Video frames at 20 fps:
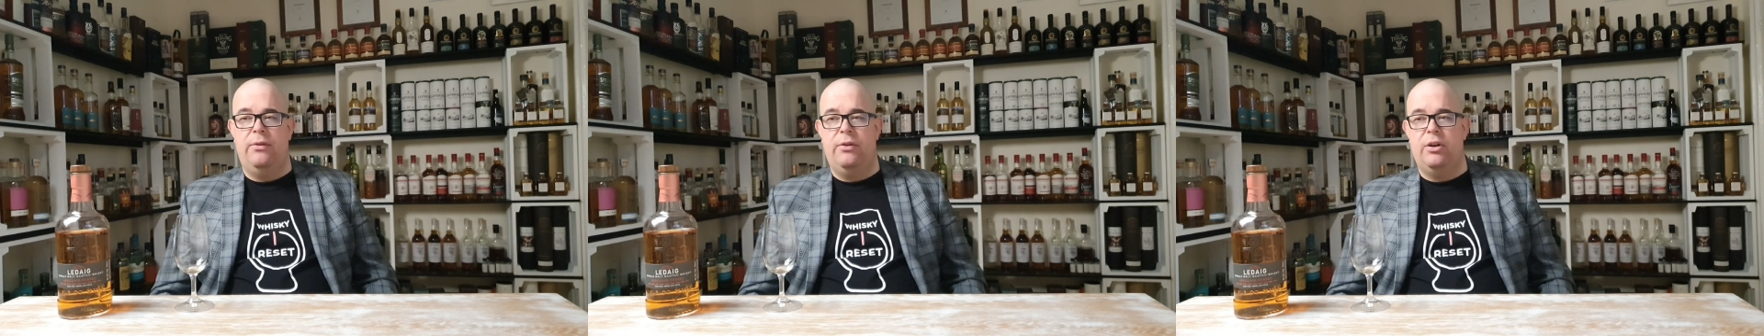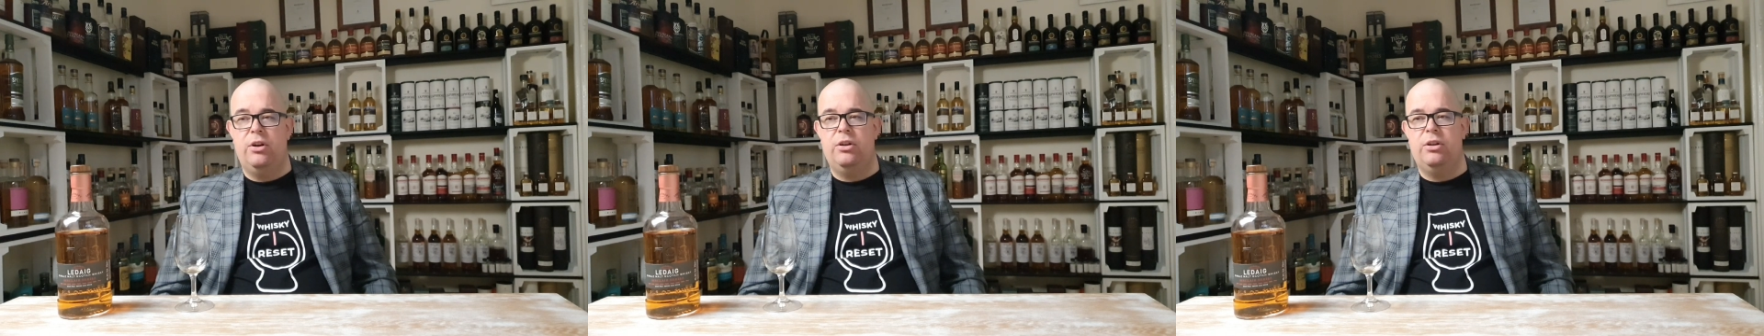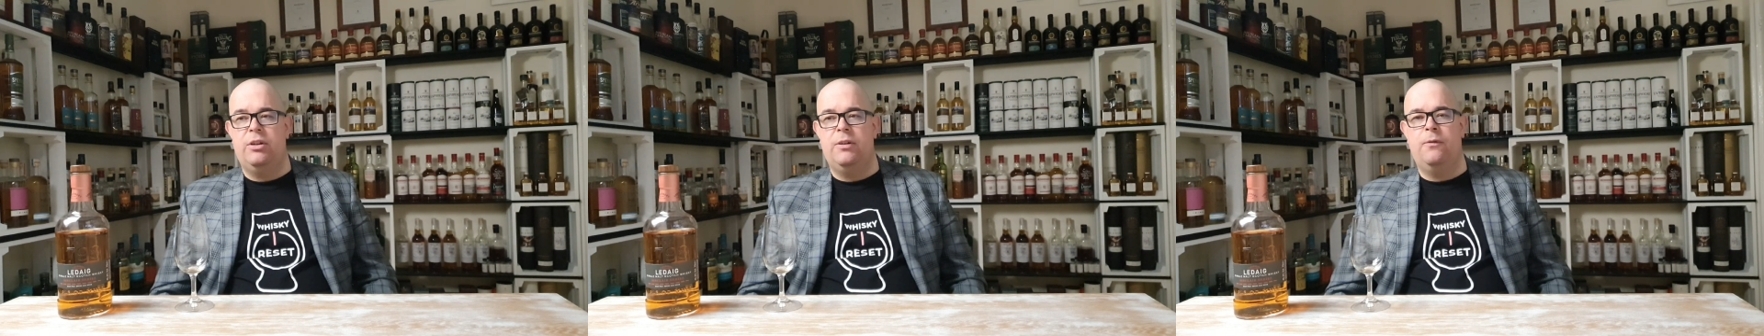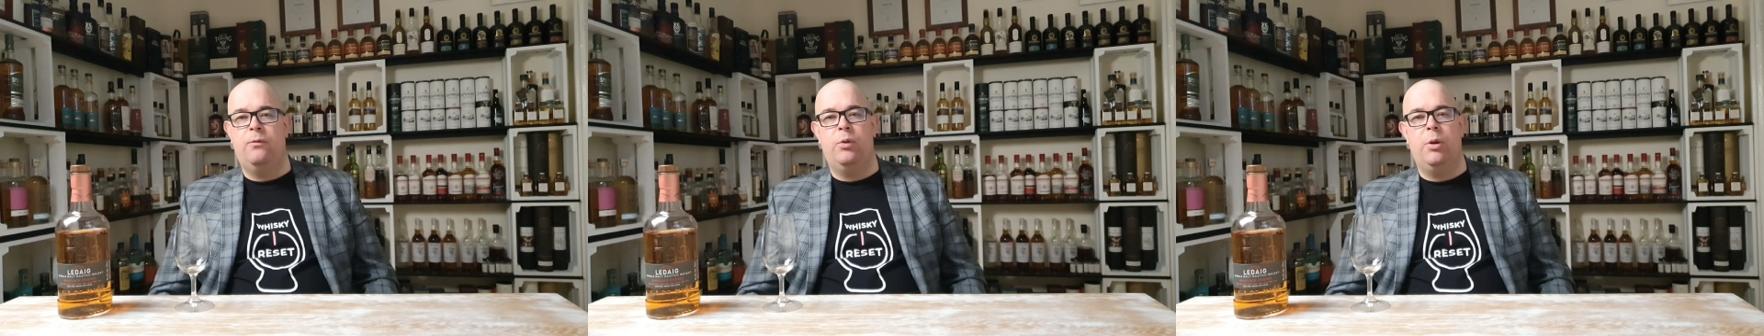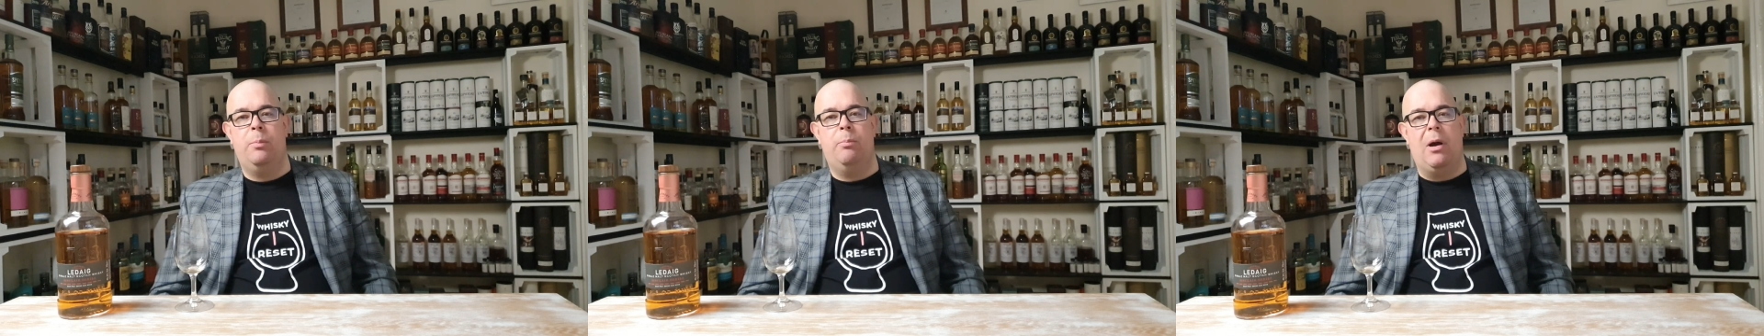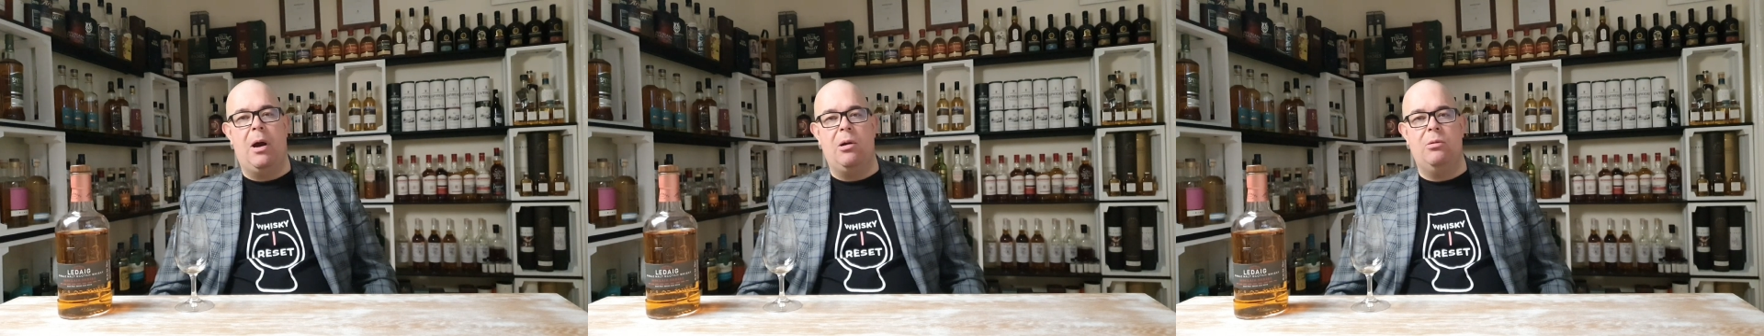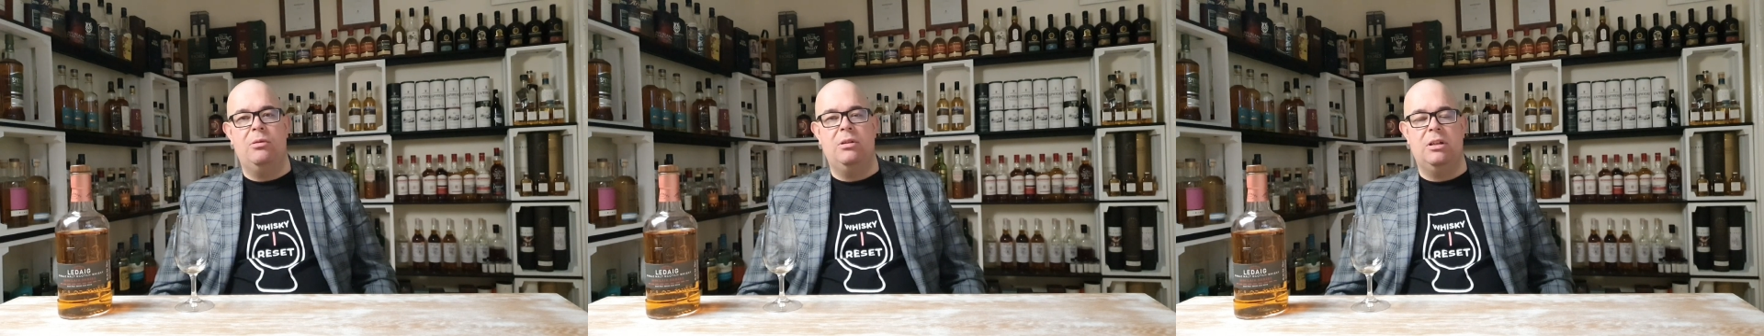
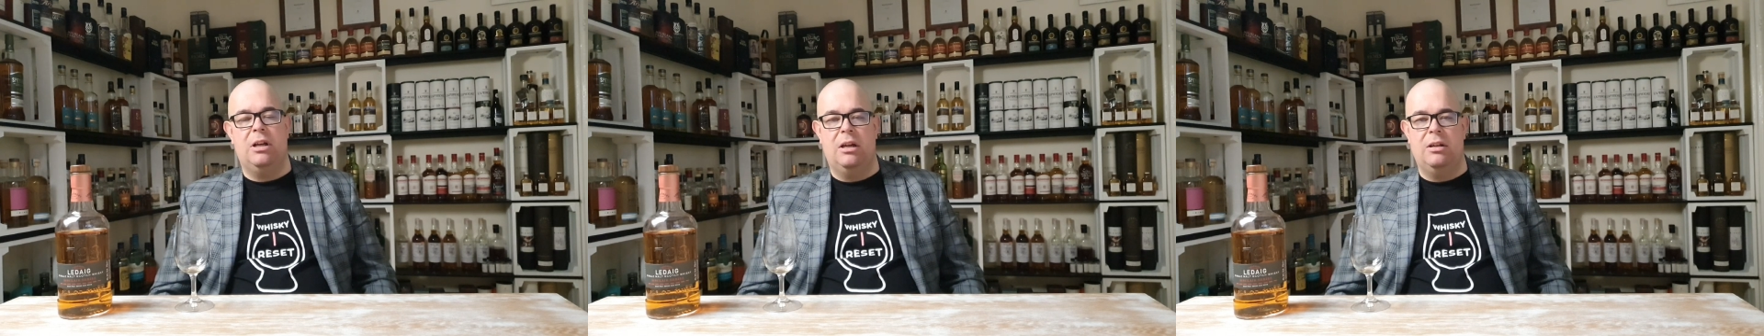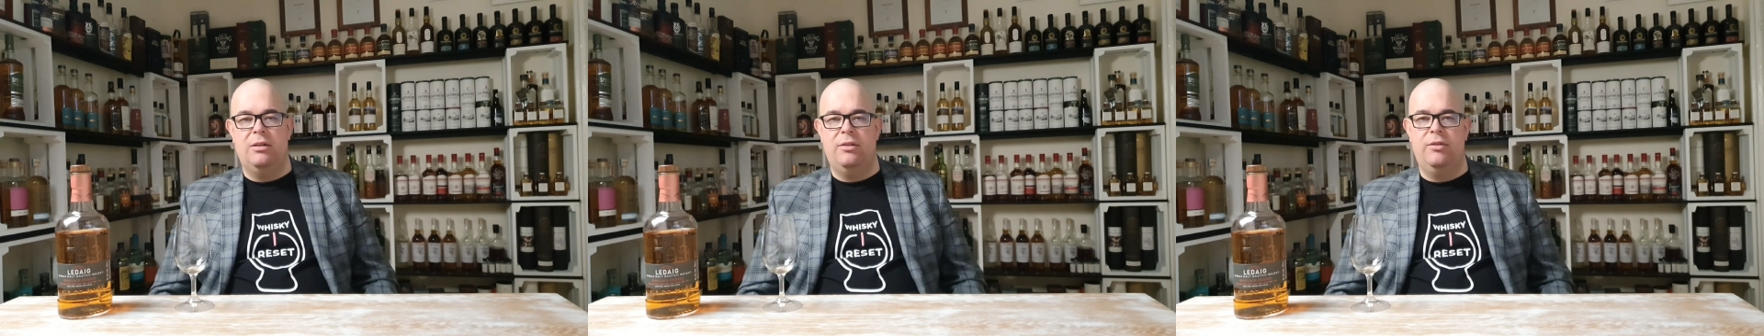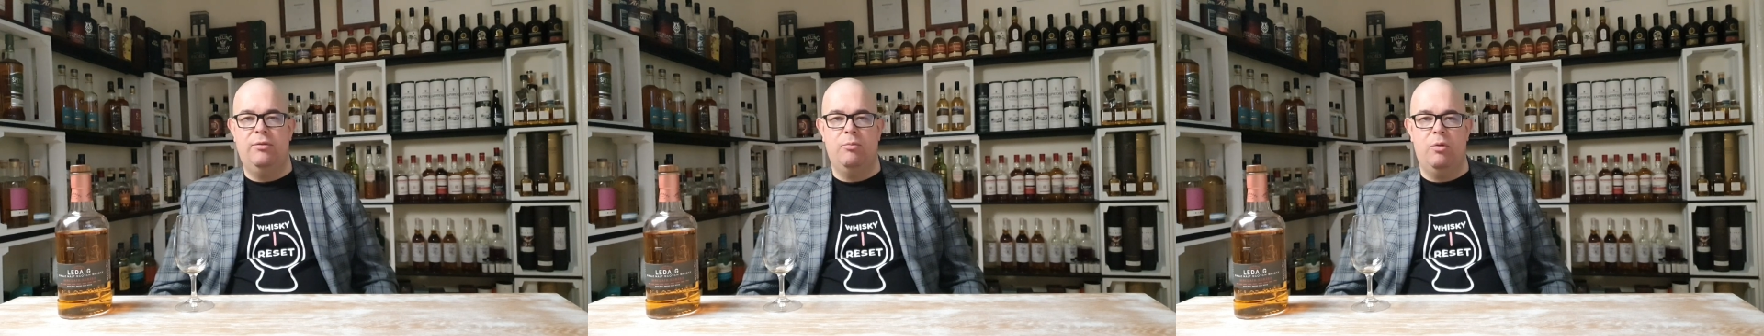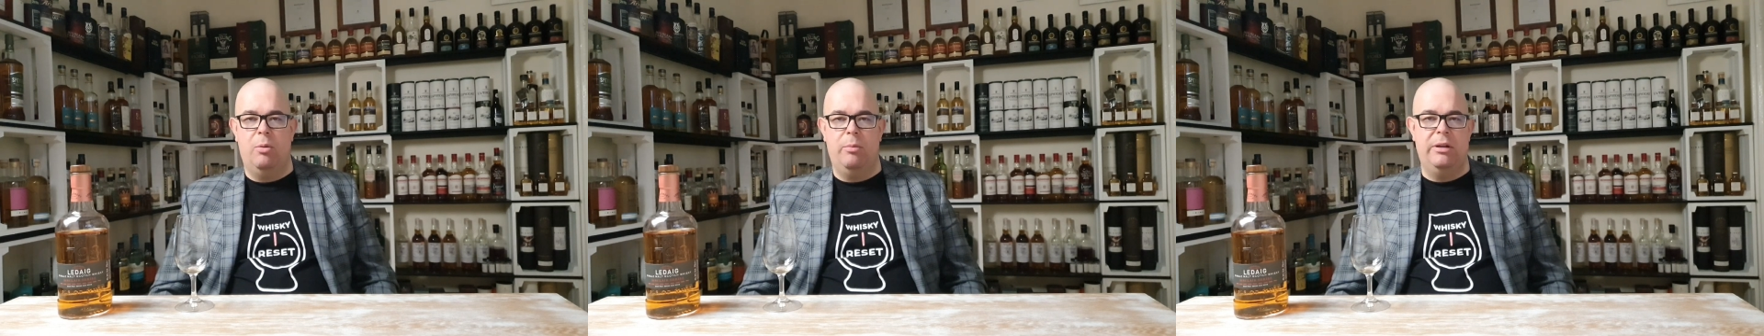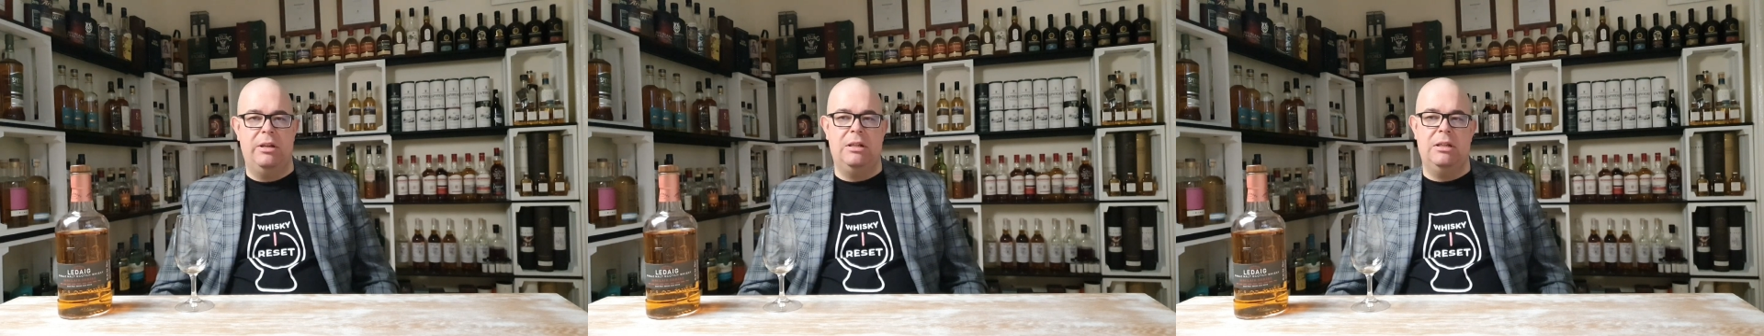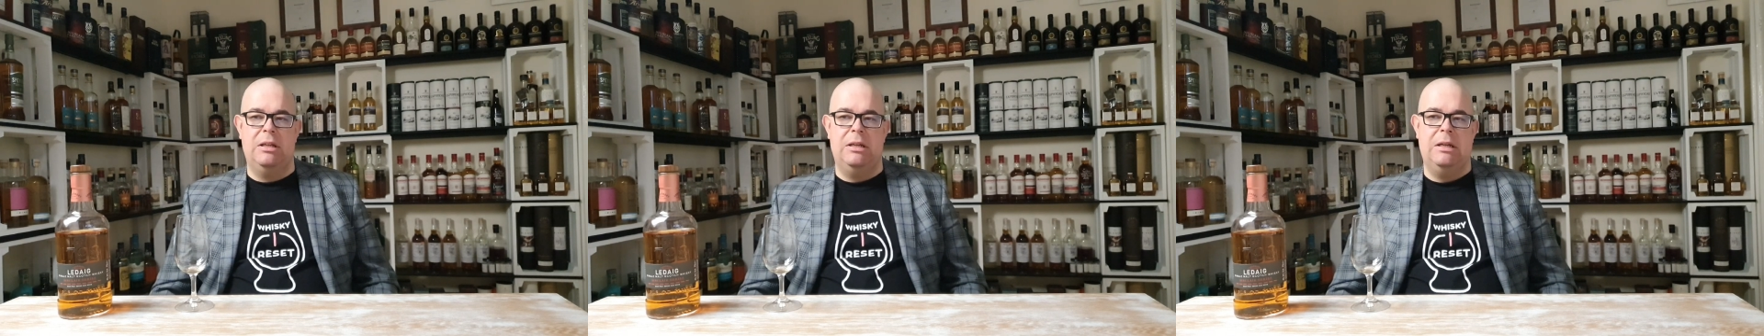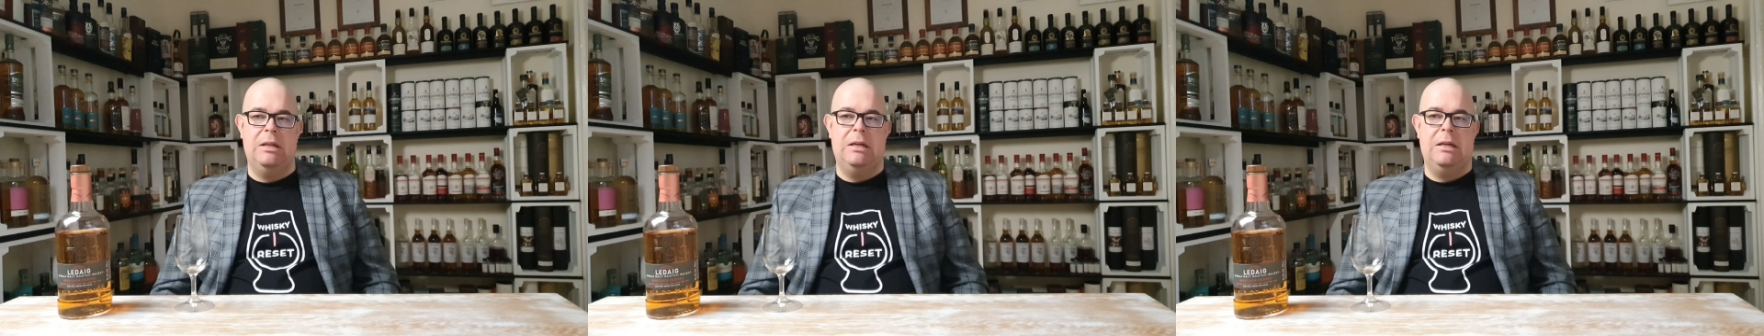£33 at this
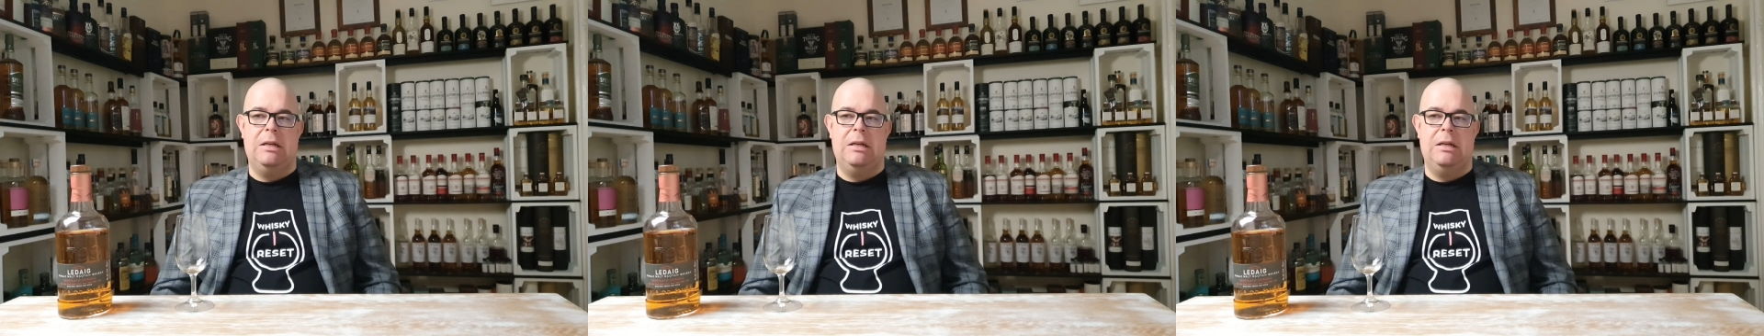moment.